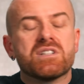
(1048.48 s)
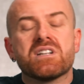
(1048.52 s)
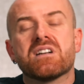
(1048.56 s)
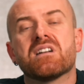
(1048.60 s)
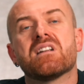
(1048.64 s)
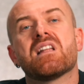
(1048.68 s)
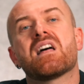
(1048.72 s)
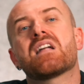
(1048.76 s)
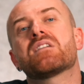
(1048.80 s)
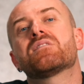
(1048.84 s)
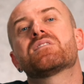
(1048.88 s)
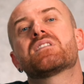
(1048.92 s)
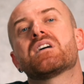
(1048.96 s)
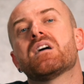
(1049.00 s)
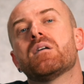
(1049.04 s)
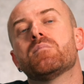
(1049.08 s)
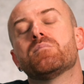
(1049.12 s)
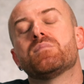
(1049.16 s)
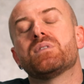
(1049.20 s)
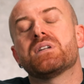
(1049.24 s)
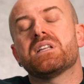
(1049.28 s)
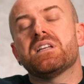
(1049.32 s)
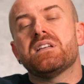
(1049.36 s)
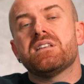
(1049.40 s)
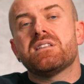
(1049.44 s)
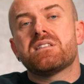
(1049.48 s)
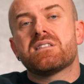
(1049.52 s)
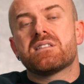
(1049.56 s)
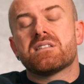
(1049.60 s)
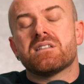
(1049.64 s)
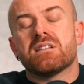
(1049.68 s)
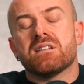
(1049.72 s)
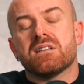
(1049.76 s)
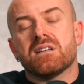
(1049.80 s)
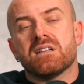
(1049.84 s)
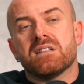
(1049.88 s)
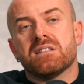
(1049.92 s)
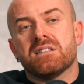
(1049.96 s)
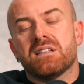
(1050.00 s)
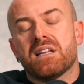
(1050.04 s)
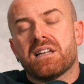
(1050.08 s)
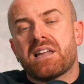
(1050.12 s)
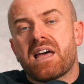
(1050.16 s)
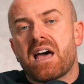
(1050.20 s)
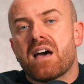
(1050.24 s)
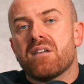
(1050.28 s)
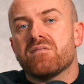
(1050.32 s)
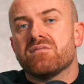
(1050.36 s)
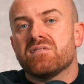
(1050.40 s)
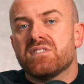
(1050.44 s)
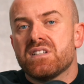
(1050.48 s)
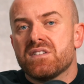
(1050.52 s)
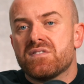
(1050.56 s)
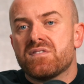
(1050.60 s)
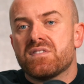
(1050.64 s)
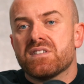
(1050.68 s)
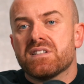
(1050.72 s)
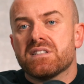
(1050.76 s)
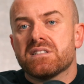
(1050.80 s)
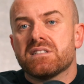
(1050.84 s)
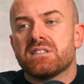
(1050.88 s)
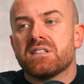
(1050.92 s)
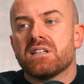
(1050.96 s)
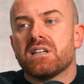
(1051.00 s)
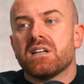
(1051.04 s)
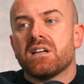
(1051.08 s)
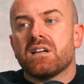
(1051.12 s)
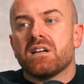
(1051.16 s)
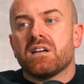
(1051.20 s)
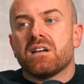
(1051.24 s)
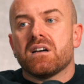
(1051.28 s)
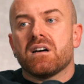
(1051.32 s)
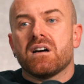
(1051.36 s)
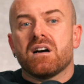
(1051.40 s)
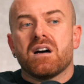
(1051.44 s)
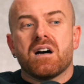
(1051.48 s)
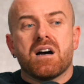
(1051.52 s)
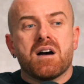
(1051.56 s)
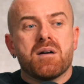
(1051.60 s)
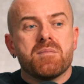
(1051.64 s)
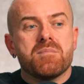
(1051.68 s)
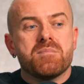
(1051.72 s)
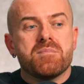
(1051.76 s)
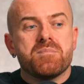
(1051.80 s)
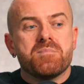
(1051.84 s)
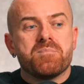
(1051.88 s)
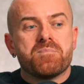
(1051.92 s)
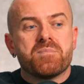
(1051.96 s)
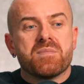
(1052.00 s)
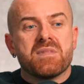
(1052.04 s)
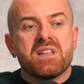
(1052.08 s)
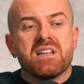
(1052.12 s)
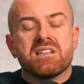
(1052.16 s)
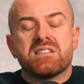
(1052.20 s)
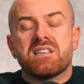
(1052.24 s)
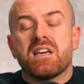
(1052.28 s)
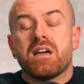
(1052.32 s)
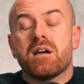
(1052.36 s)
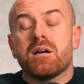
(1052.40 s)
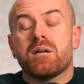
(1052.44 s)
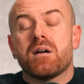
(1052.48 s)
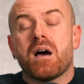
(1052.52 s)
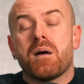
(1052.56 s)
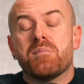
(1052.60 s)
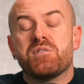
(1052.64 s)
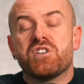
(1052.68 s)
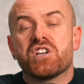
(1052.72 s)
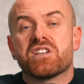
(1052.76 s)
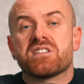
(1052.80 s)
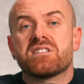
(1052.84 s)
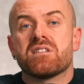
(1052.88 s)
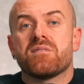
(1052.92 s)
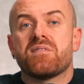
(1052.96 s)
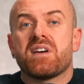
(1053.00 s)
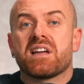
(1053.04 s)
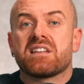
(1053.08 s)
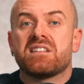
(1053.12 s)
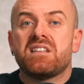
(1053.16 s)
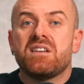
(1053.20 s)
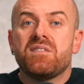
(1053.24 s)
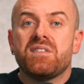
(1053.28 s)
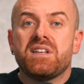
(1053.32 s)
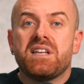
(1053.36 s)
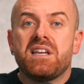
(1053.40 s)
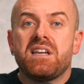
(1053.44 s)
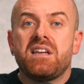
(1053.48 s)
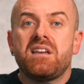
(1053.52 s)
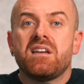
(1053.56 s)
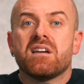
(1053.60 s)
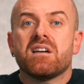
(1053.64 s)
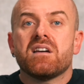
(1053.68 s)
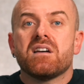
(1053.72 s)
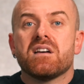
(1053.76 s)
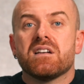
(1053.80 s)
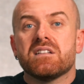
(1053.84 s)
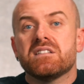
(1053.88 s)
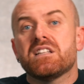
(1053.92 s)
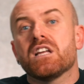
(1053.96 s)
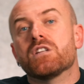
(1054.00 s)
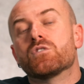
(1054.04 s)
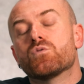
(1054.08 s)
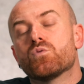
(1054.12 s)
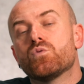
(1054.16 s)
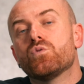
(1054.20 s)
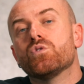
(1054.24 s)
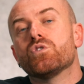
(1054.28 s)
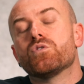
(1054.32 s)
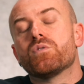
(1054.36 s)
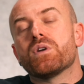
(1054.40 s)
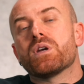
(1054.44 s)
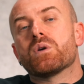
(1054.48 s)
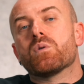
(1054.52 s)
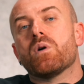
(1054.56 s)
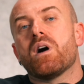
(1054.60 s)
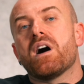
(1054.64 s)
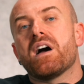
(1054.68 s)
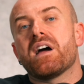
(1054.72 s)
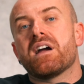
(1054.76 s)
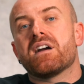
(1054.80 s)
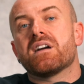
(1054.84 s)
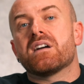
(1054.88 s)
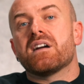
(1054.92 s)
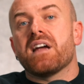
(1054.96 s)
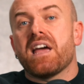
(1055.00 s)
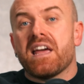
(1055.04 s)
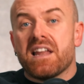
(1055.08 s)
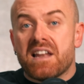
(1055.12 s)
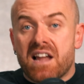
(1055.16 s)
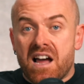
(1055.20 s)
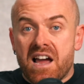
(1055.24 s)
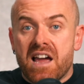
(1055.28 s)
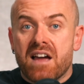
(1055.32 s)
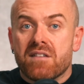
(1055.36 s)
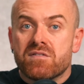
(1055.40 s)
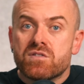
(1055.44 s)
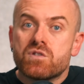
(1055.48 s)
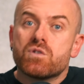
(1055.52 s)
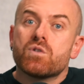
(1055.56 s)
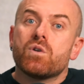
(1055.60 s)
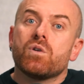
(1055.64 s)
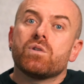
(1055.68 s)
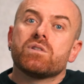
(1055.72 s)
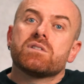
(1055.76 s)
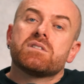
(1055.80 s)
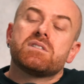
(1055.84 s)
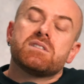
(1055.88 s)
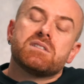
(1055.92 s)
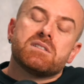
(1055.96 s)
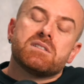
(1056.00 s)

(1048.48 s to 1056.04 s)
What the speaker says: there are a lot of companies that have different, let's say, objects of activity that could require, and I have sold